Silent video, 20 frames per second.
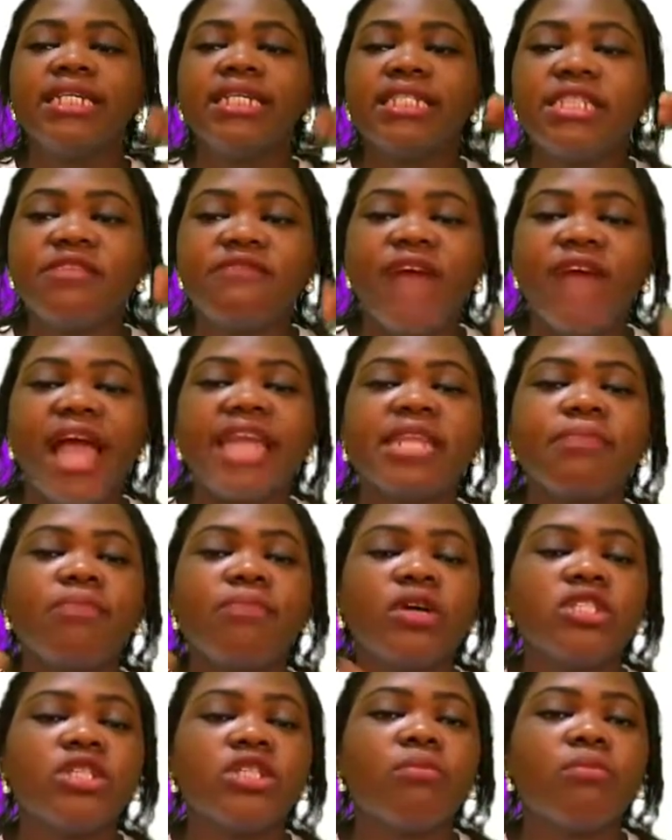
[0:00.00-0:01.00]
divide the
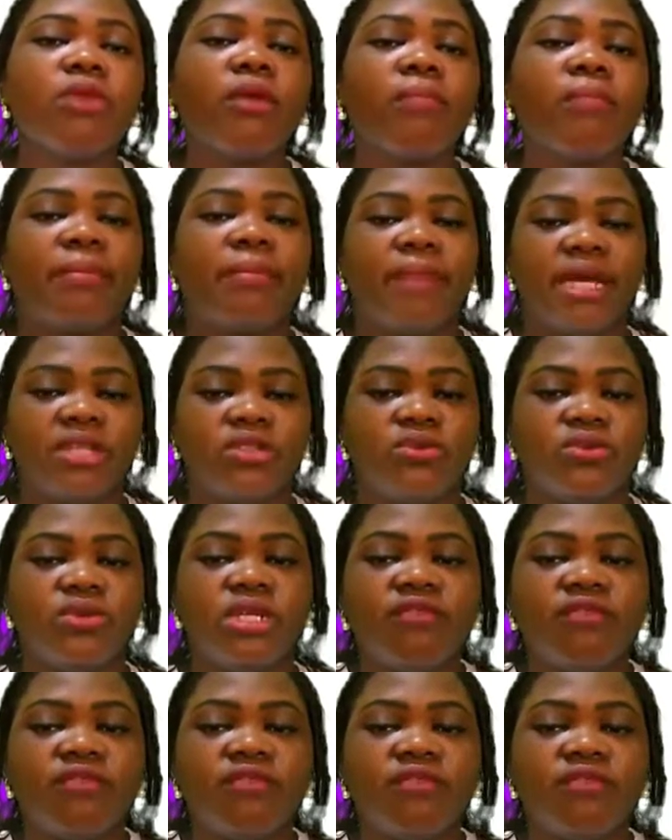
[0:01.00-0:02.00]
bottom number by
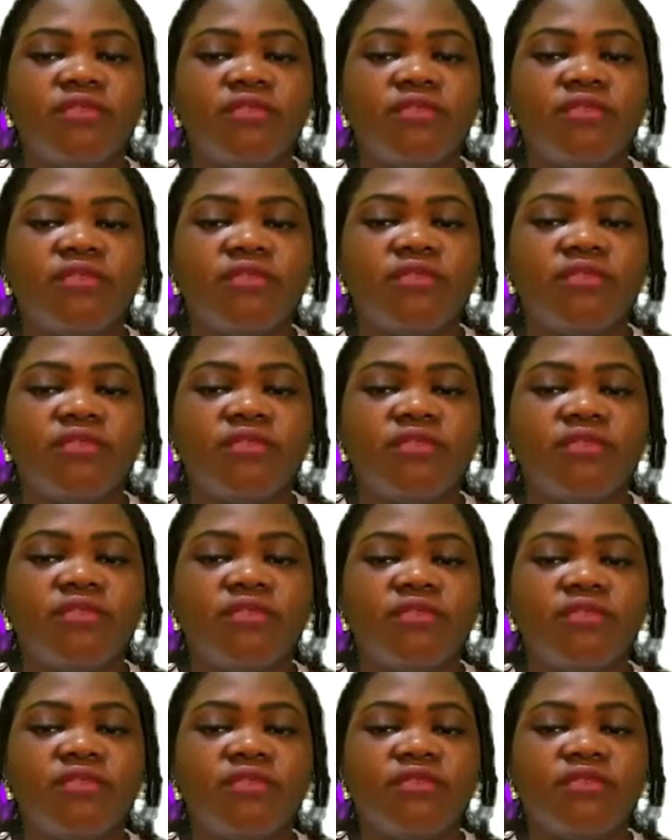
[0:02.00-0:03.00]
3, then subtract the
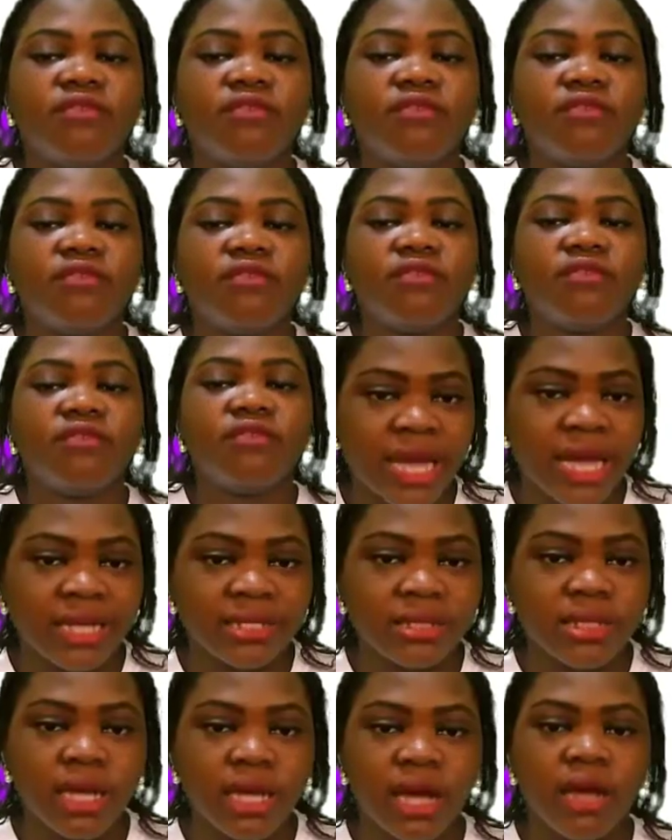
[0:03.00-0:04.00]
given top number from the
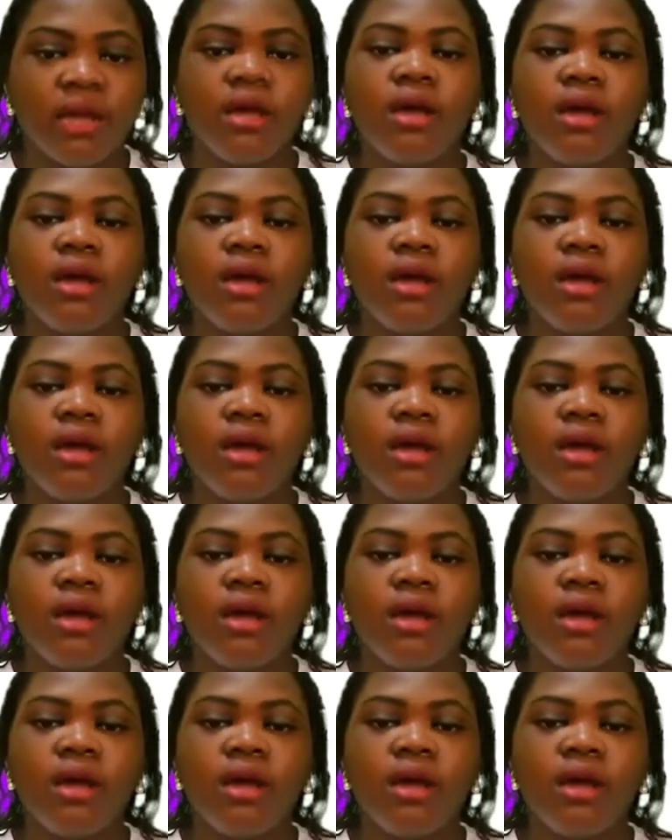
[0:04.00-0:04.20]
answer.